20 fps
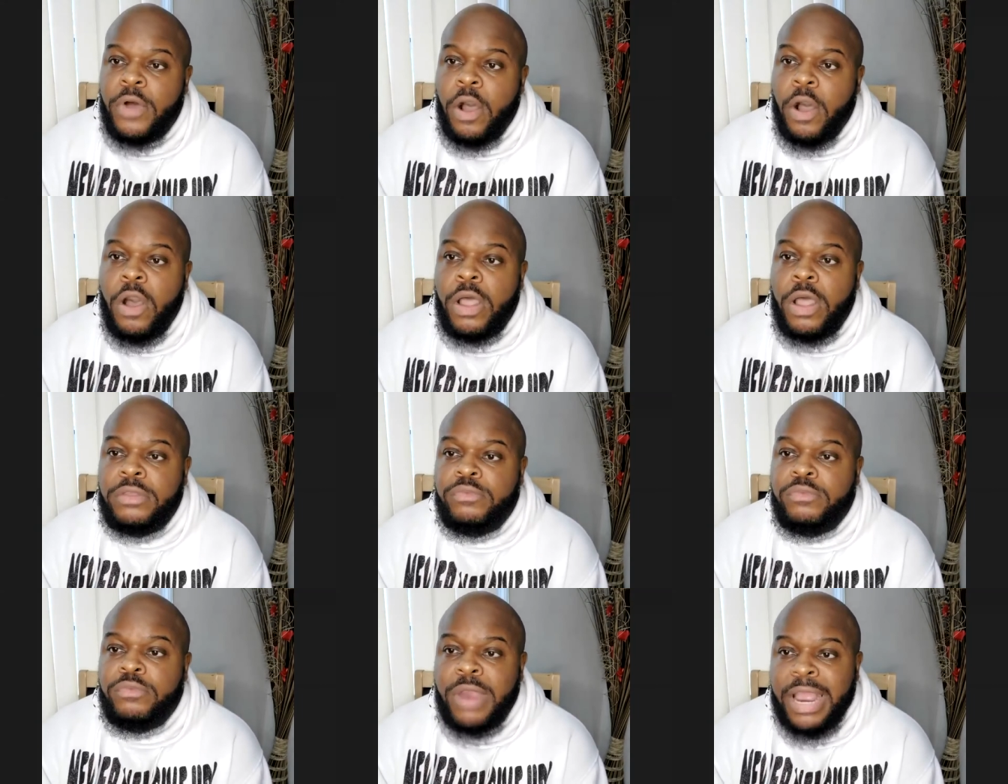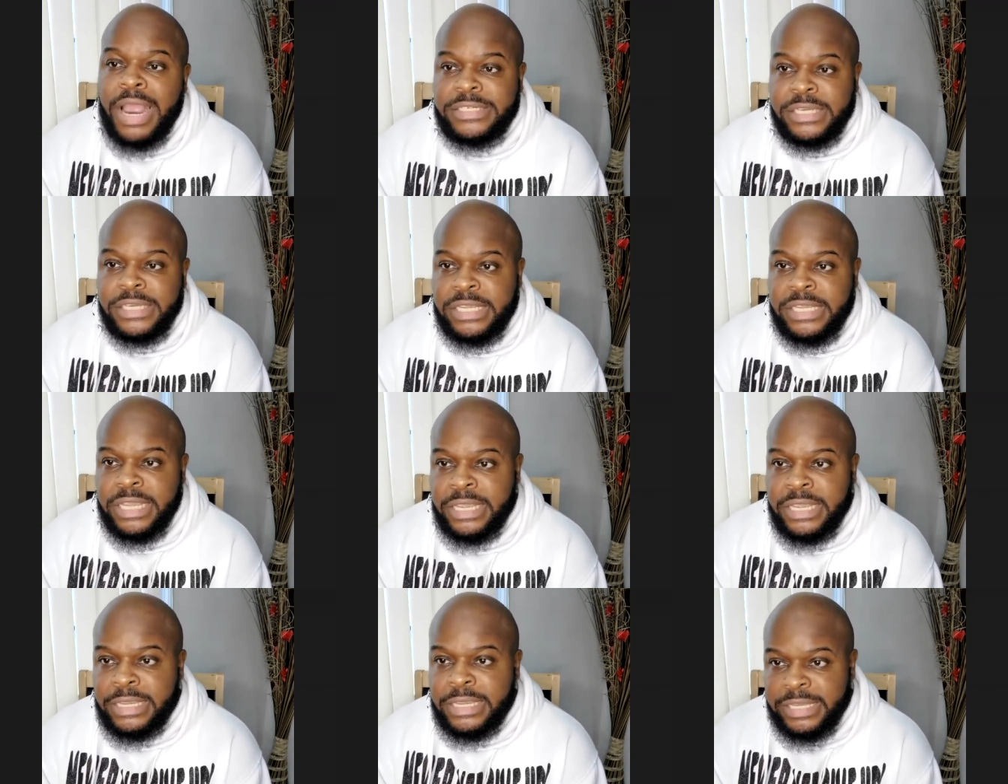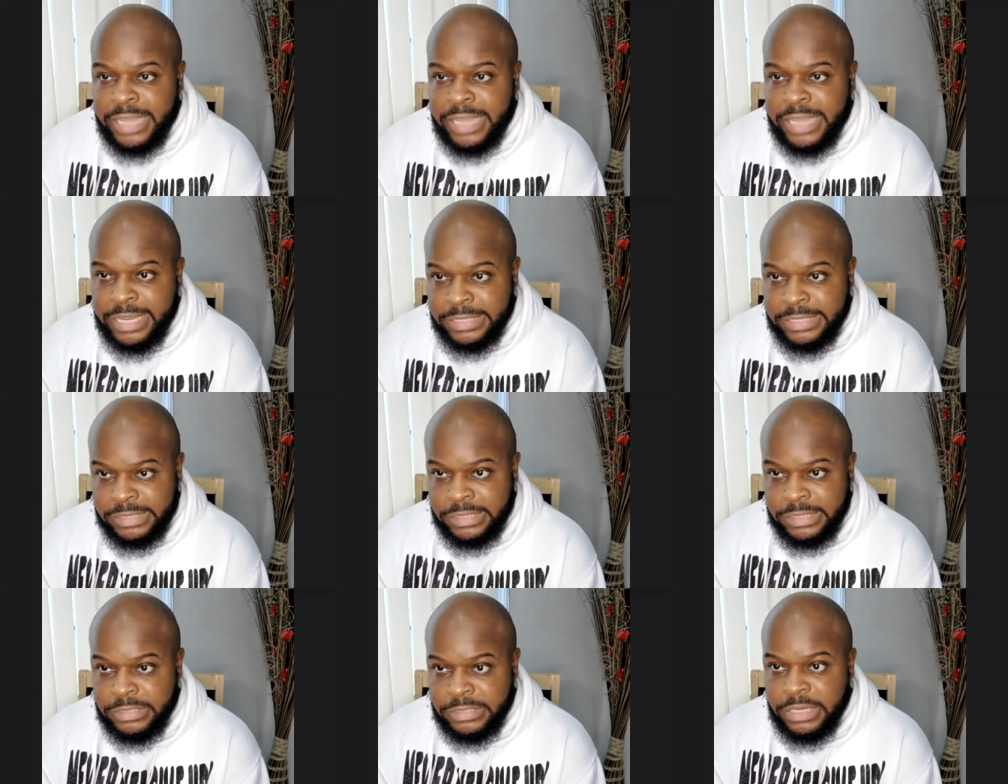all of Roger King
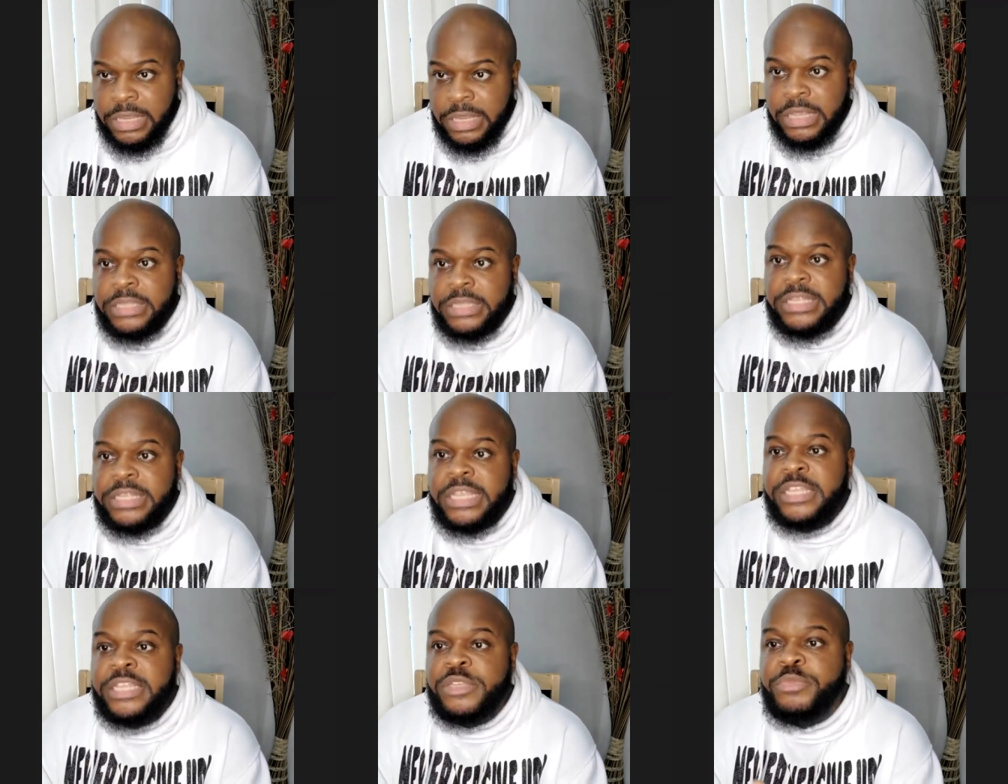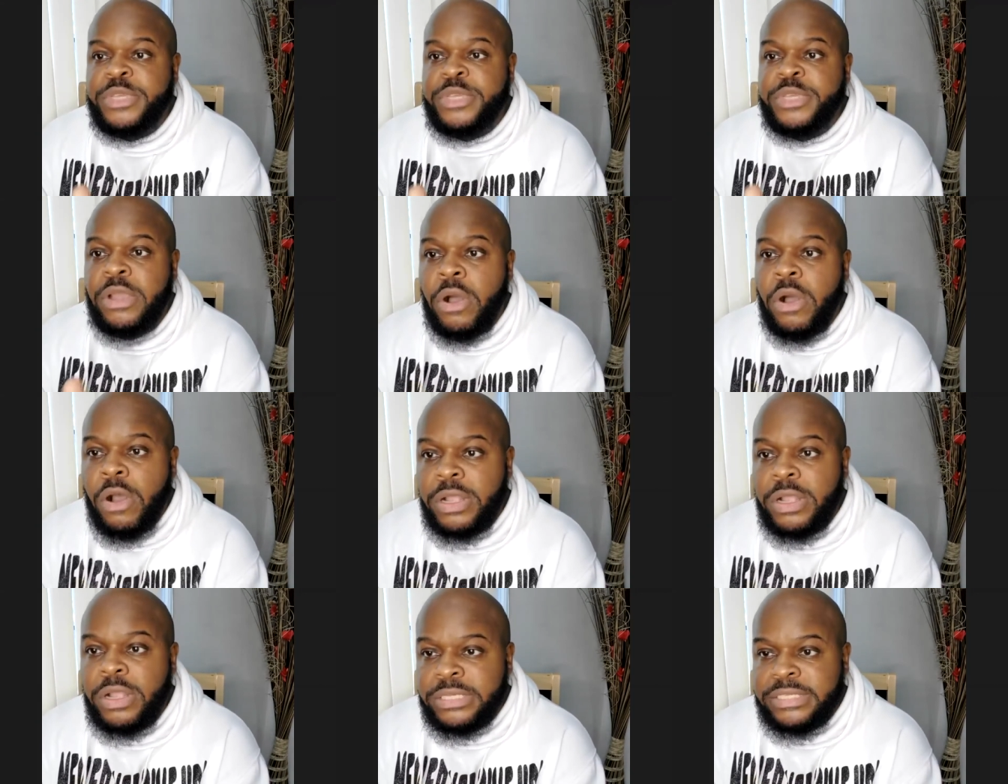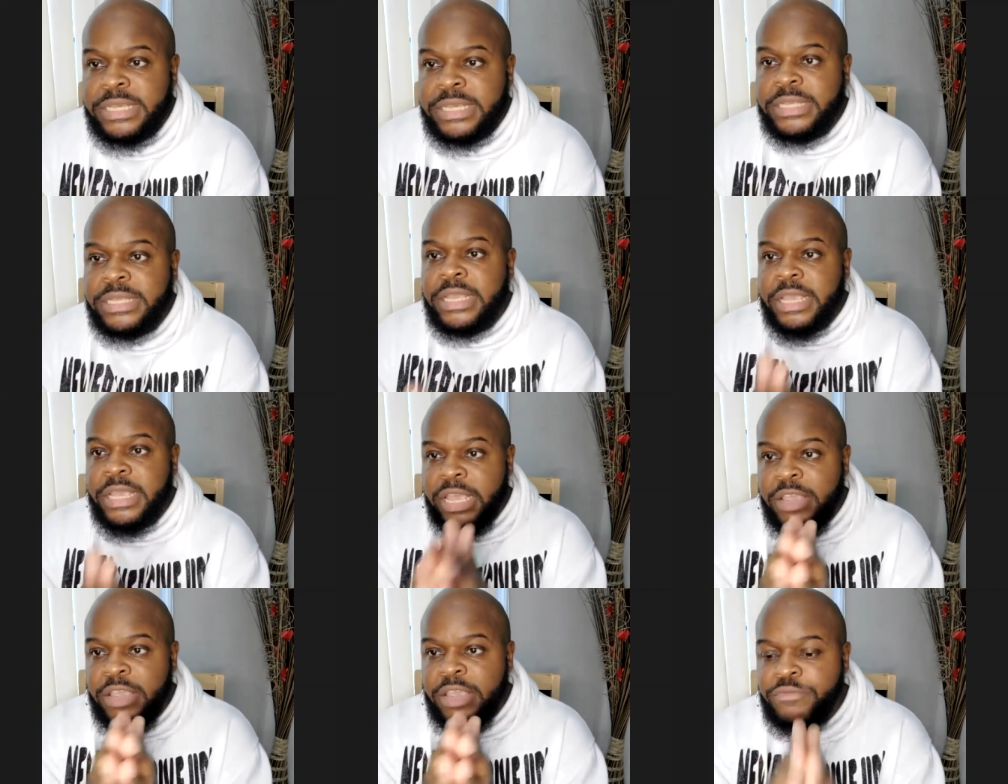cases need to be audited
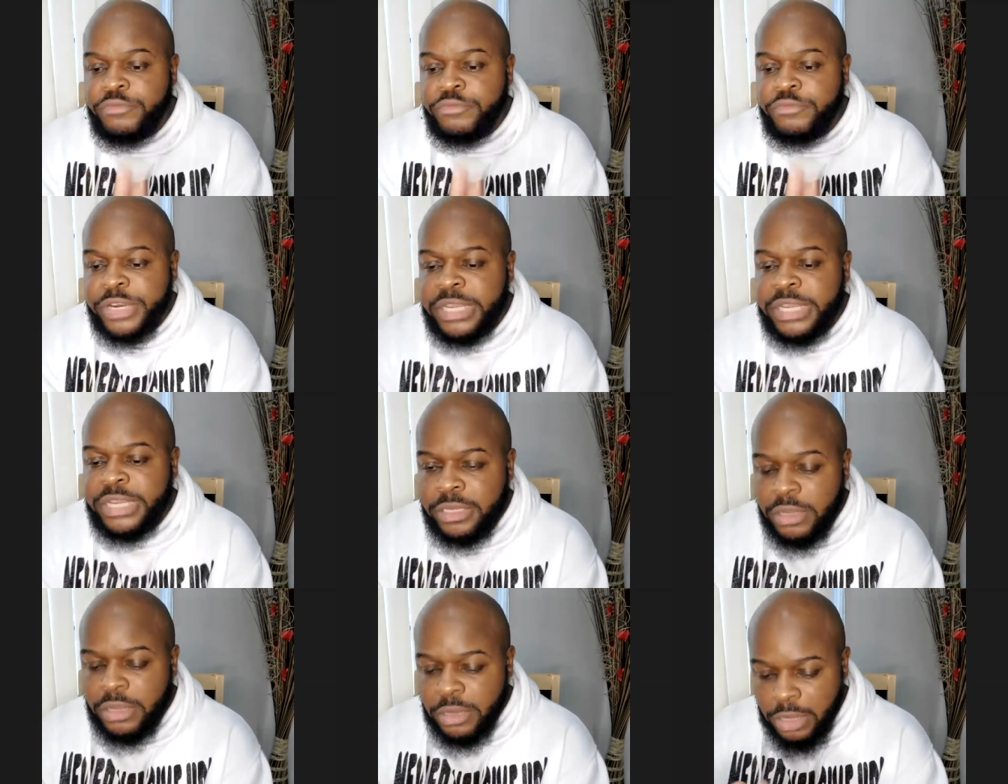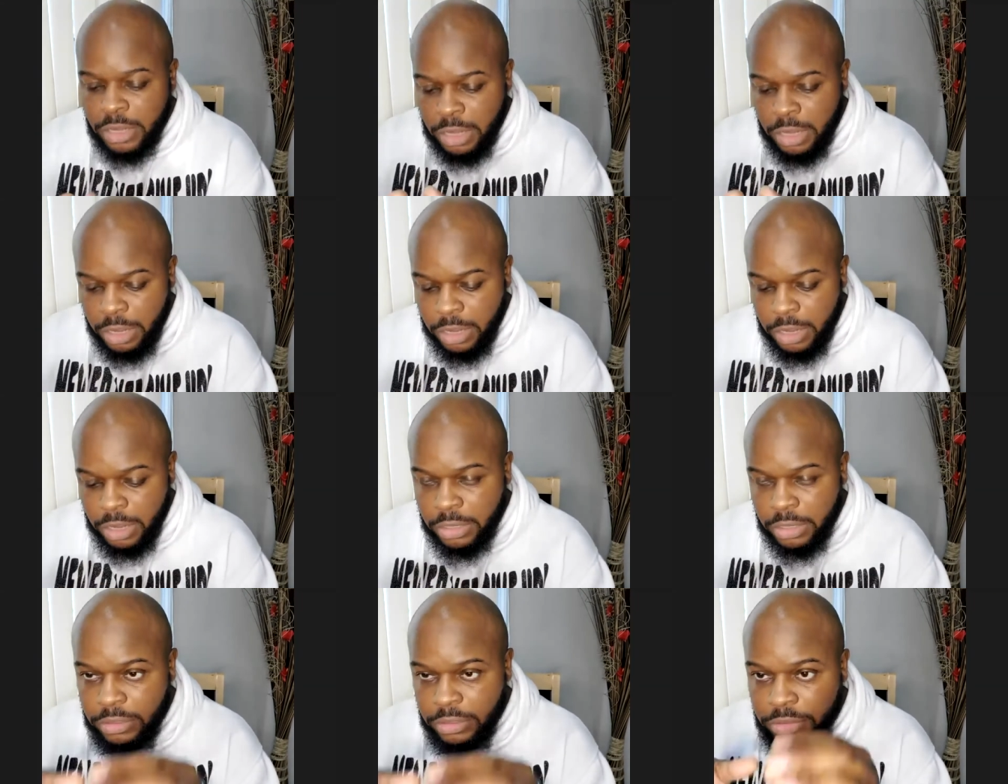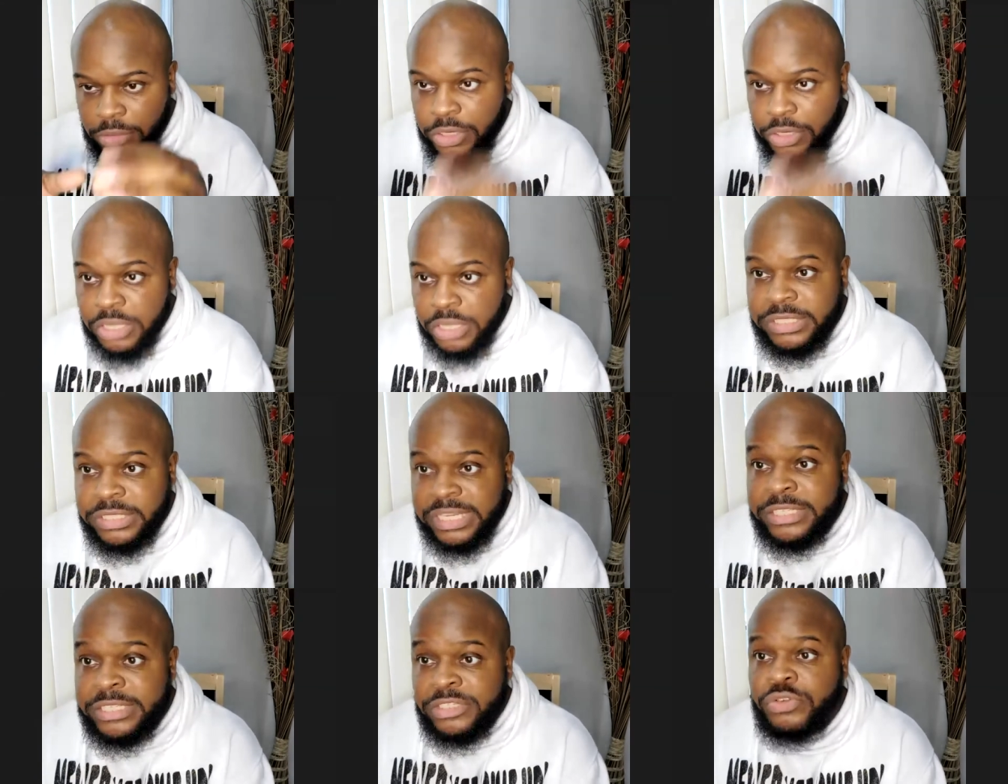and re uh,
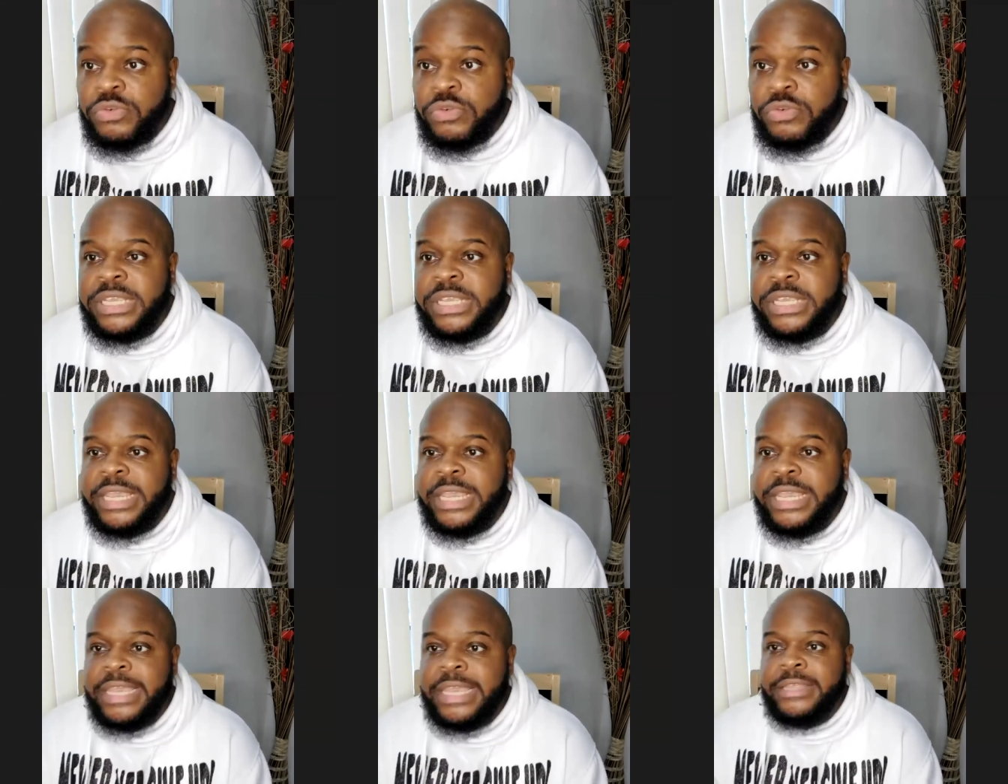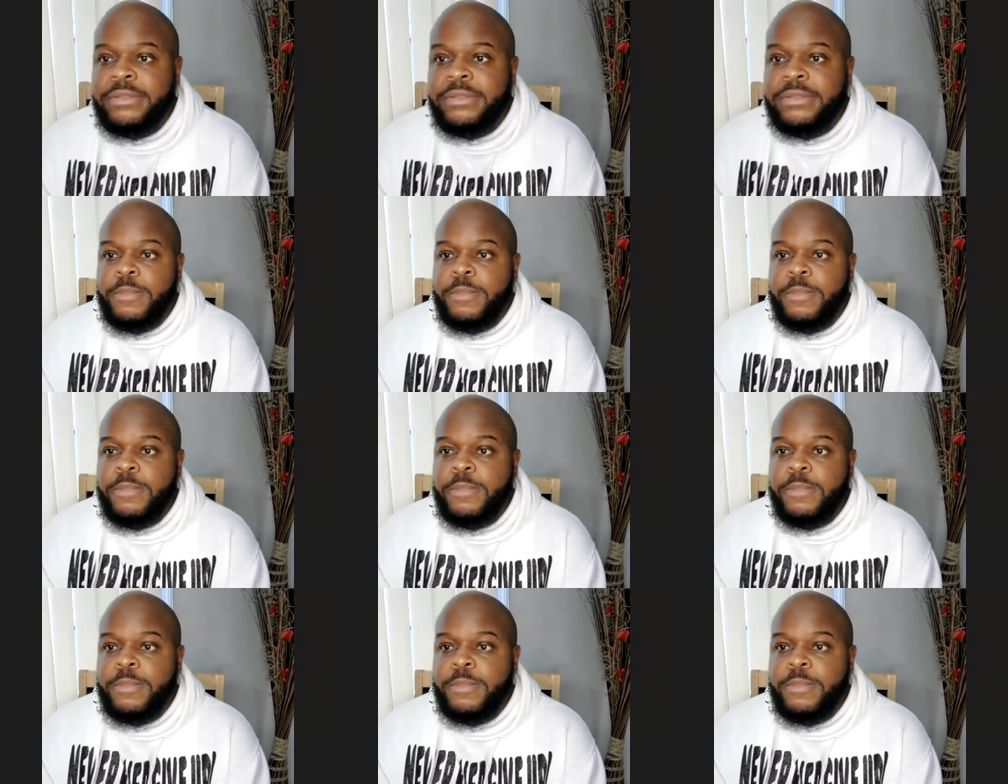looked into again,